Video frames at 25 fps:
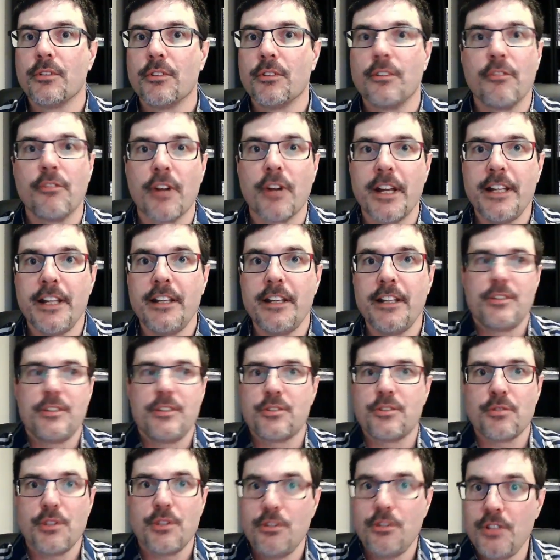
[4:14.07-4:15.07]
right?
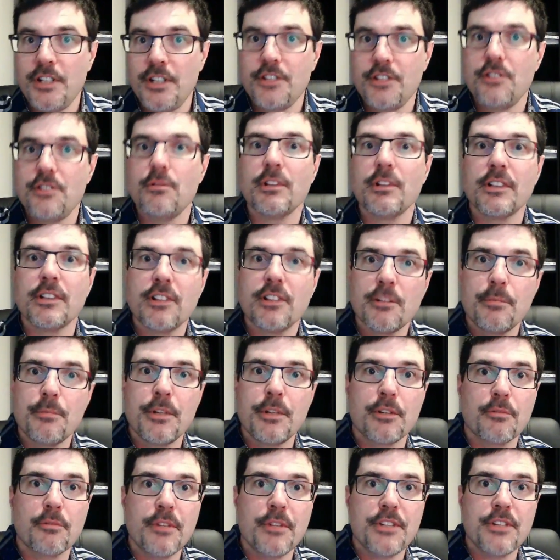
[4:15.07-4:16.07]
So you need to do a little
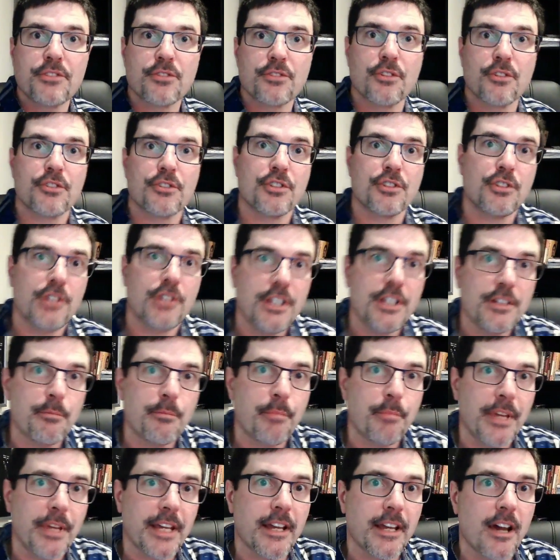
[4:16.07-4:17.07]
bit of research. You need to
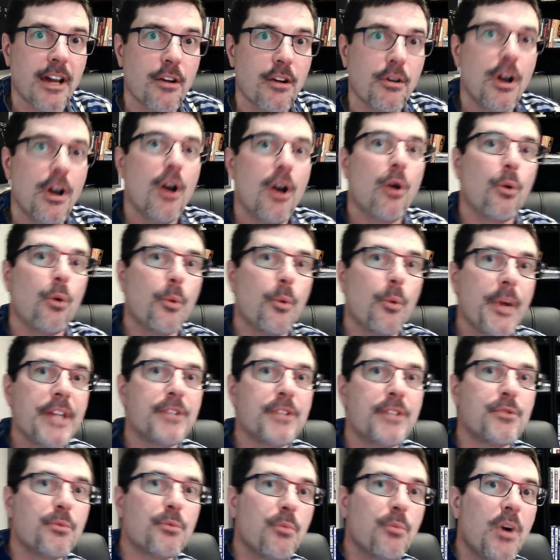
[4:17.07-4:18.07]
pick out
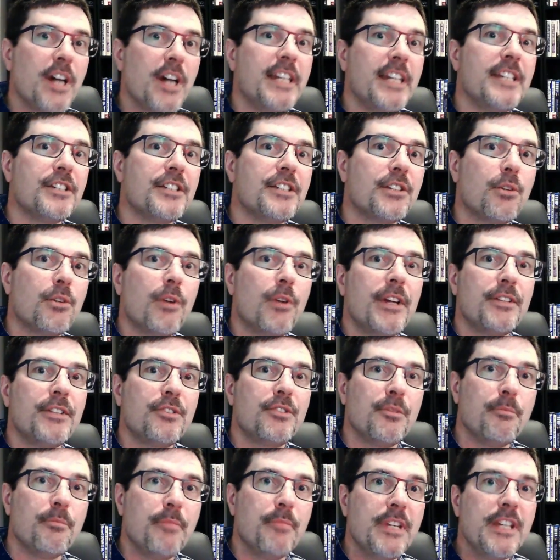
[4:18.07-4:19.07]
which one is going
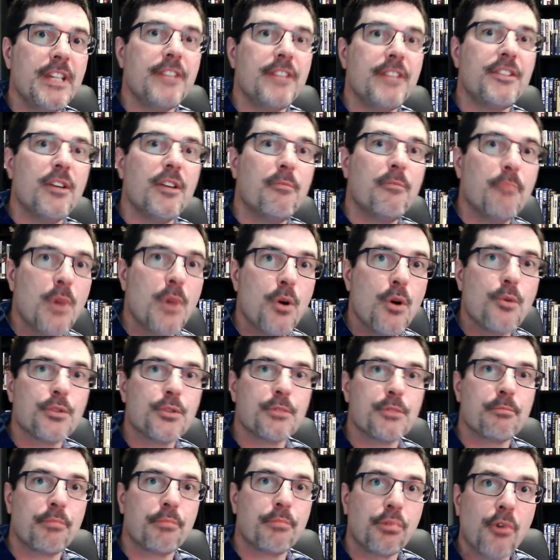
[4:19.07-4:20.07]
to be the
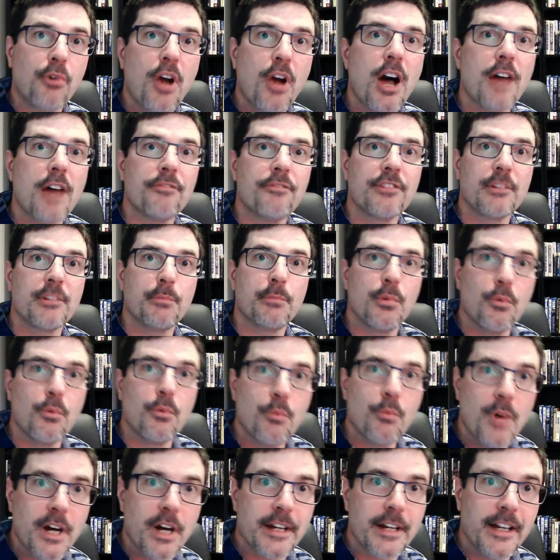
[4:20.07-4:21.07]
most profitable
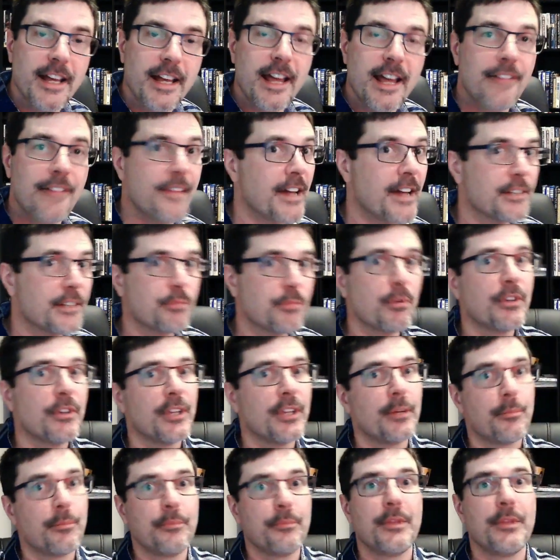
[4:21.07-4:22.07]
one. And that's where
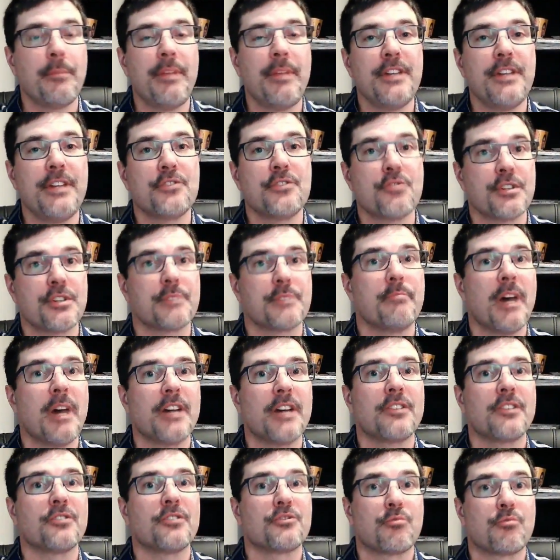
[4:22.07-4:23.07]
the Pinterest
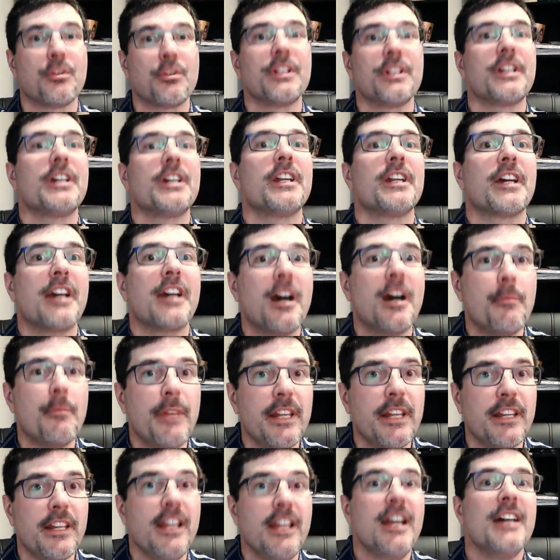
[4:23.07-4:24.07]
bundle is really going to come
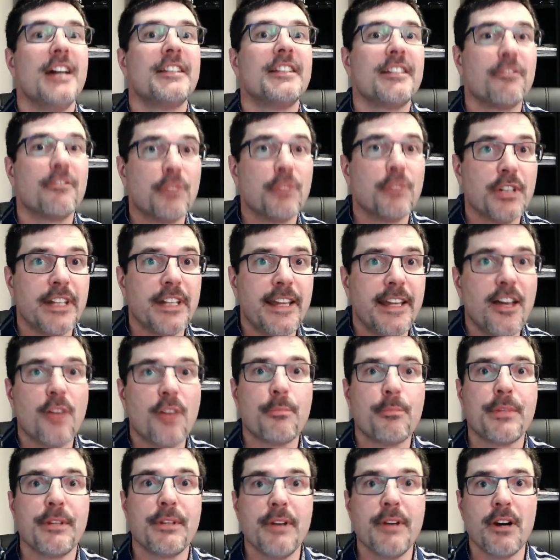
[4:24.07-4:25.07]
in to really
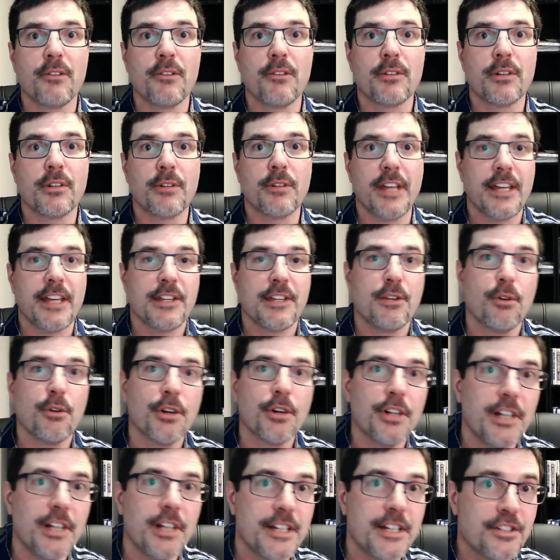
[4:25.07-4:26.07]
help you out. Okay.
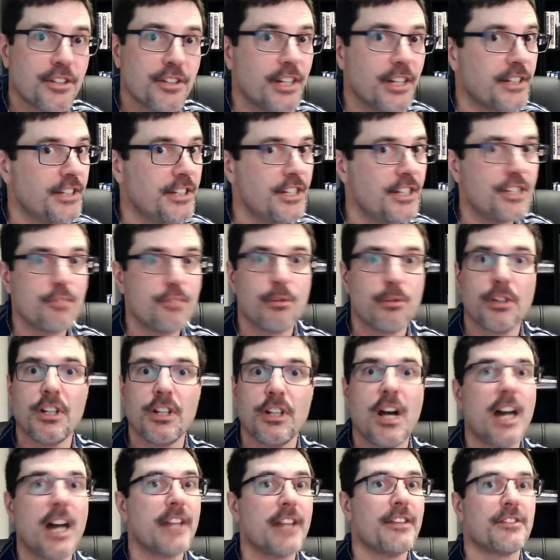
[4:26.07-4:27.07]
It's going to teach you a
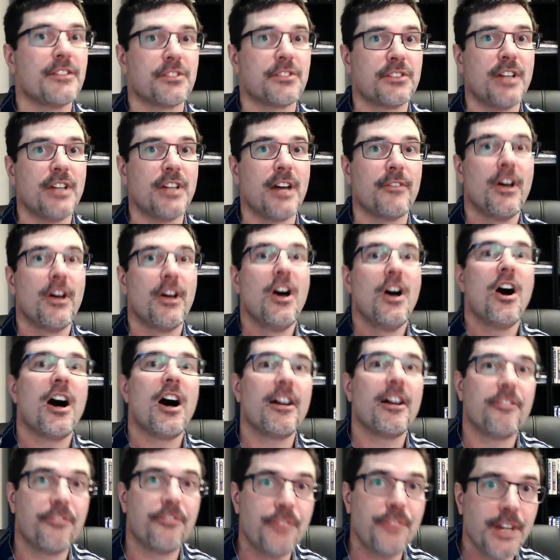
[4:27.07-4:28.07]
lot of this stuff
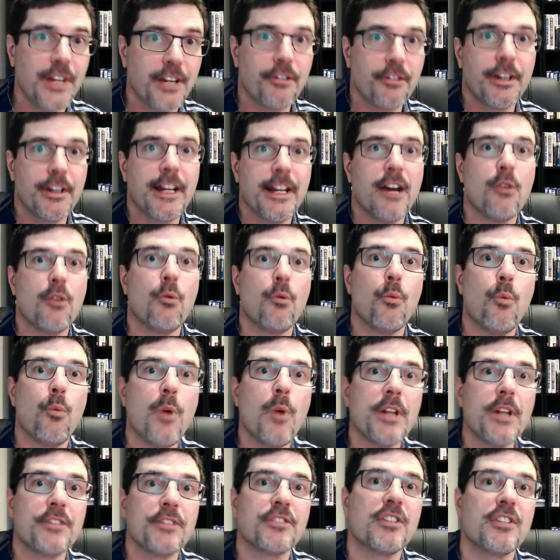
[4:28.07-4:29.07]
on figuring out
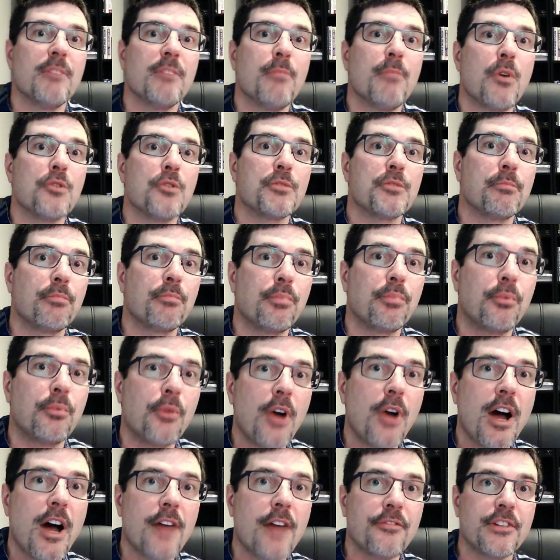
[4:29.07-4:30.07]
what's the most
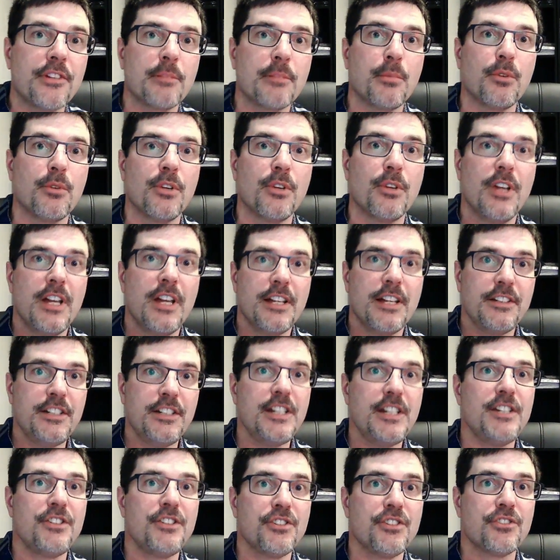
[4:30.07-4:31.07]
profitable
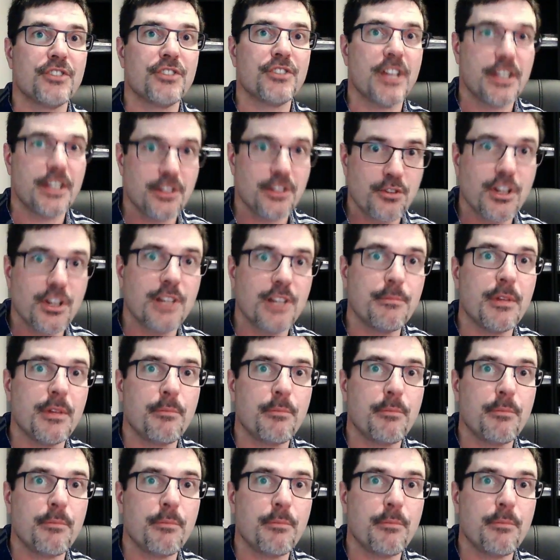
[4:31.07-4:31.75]
niches that you can be